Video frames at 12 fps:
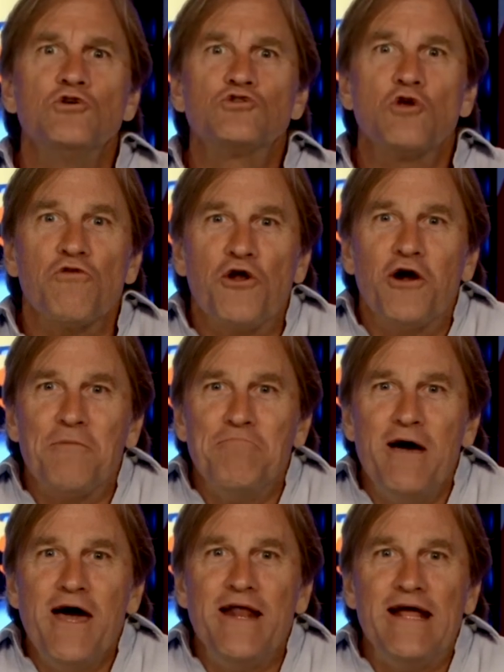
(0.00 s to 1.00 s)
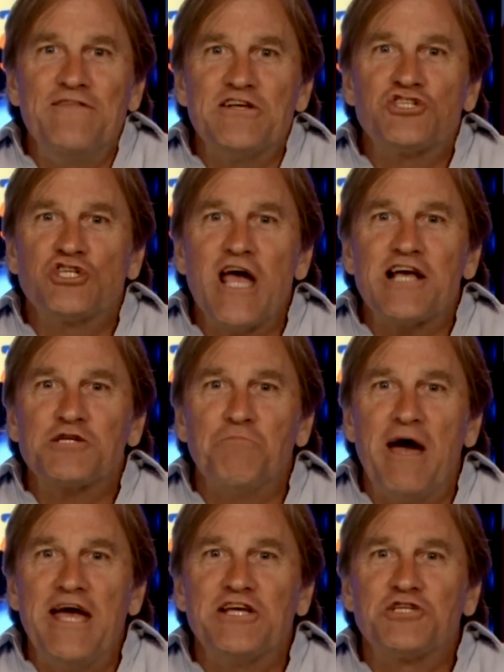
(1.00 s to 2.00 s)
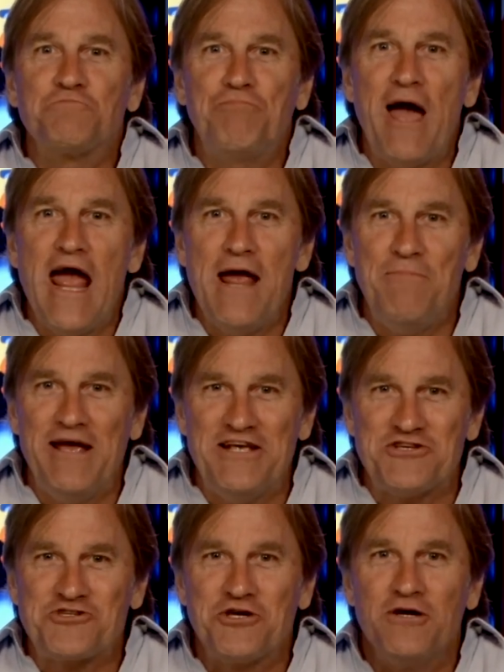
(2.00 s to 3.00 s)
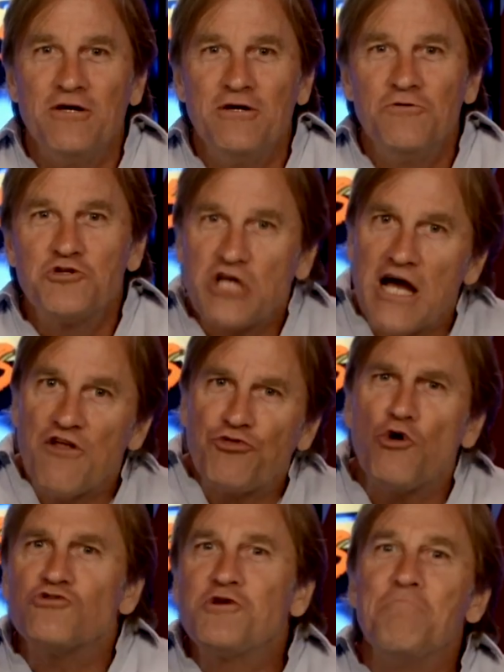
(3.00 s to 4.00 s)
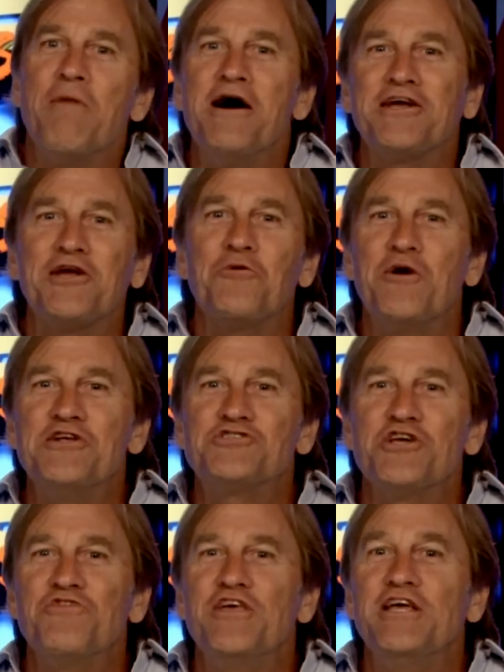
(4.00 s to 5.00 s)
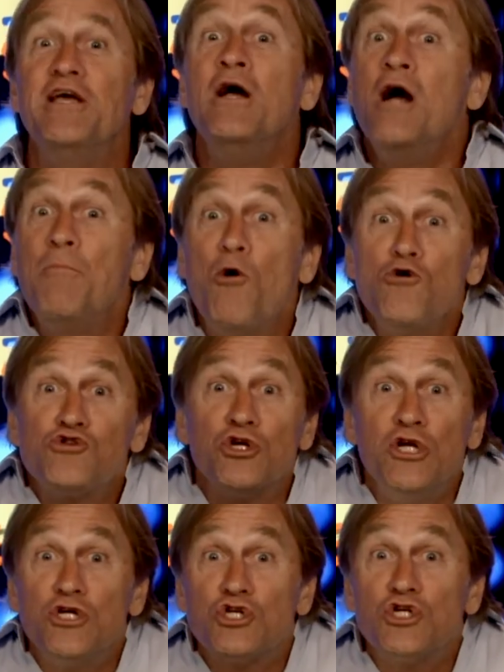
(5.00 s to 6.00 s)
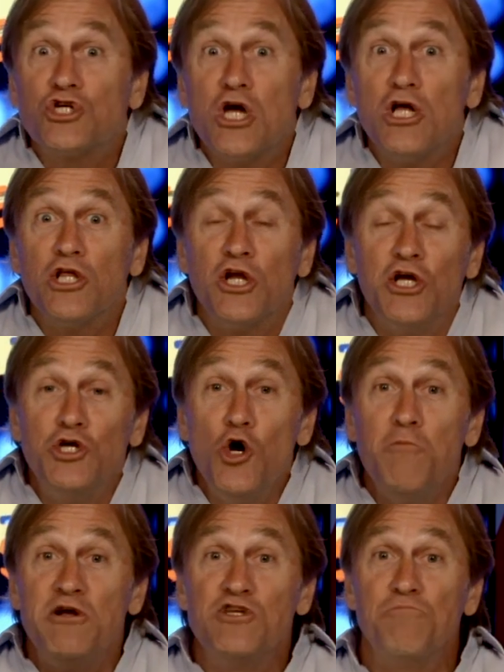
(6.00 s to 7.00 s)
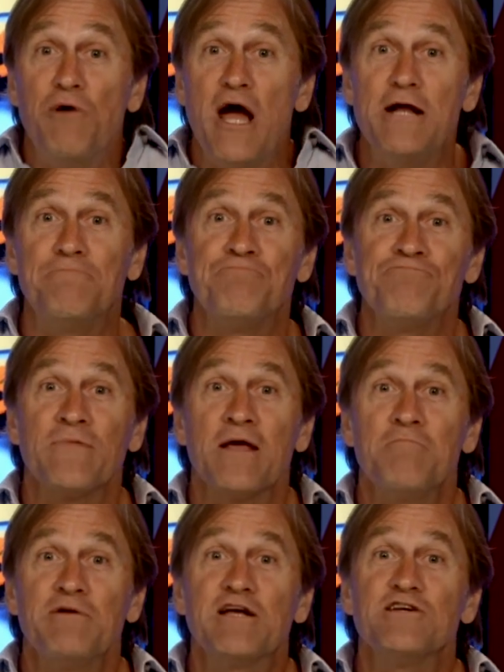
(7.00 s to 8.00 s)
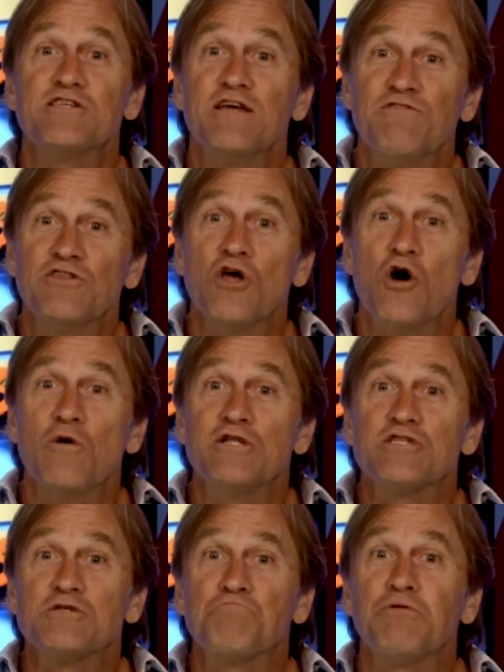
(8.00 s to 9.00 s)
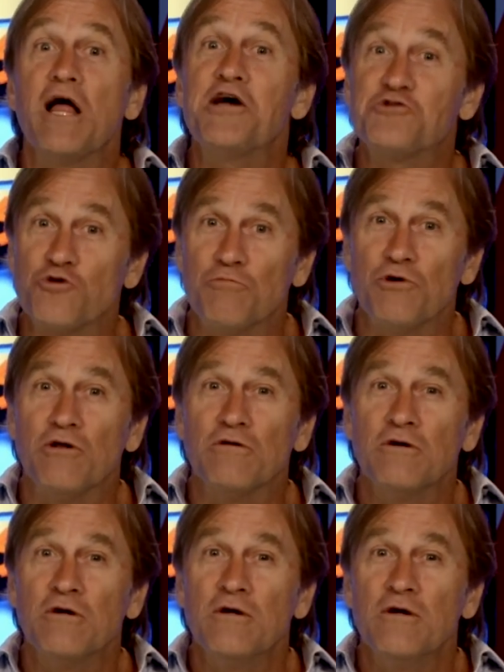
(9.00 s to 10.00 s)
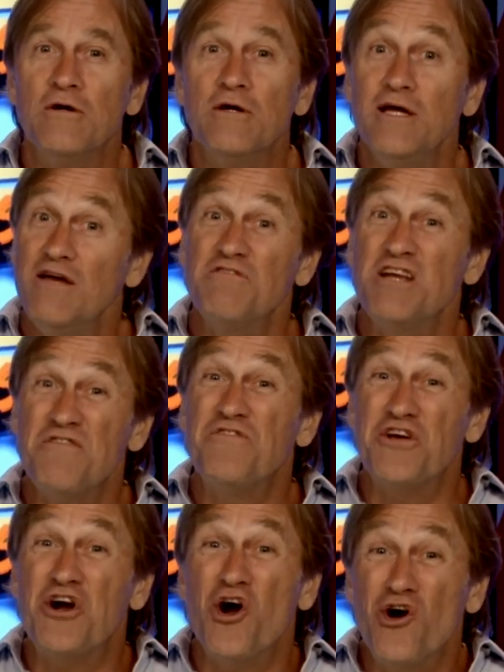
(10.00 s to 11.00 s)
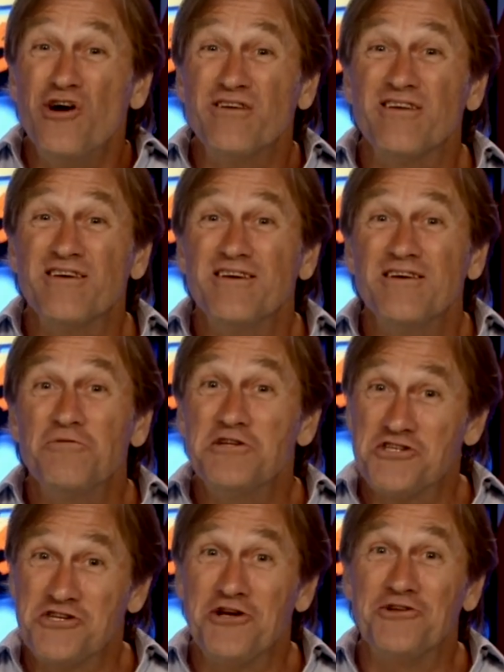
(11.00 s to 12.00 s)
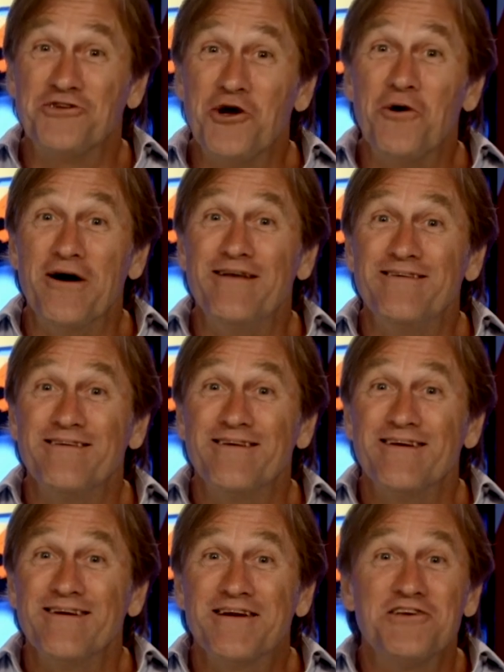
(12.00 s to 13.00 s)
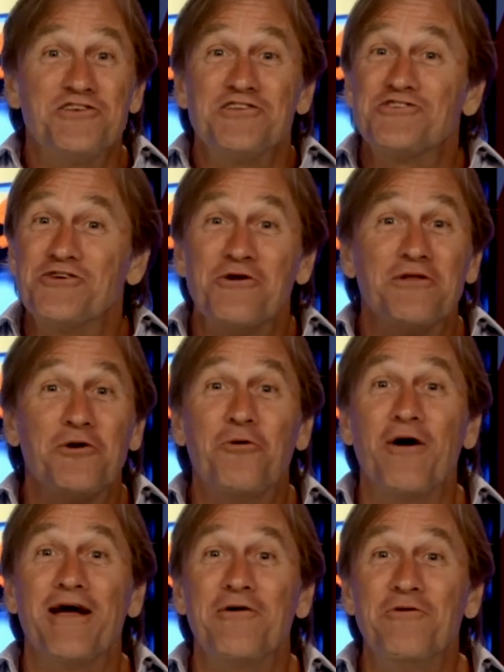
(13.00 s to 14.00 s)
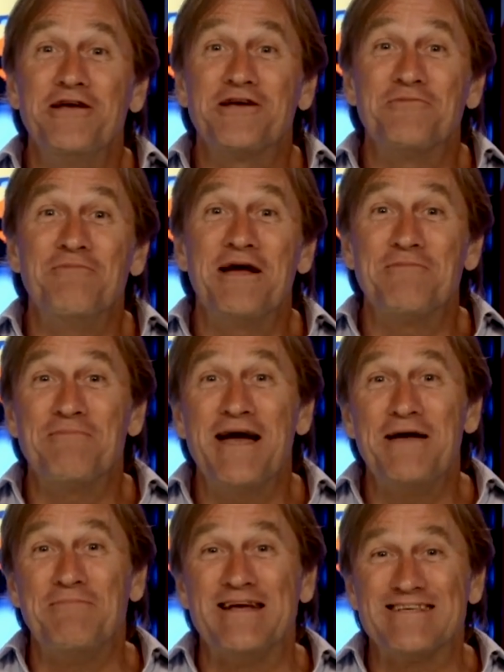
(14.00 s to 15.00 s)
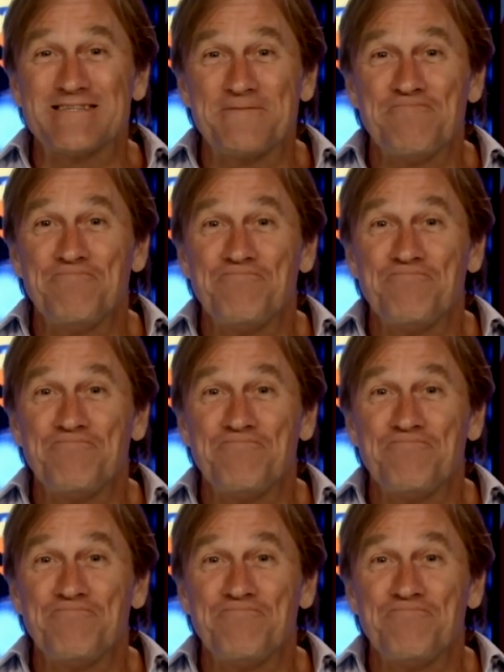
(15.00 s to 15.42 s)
So they're admitting that sex makes babies, which kind of throws a monkey wrench in the abortion isn't killing a human debate, because even though it's pleasurable, even if it hurt, we'd still do it because it's the only way we can make babies.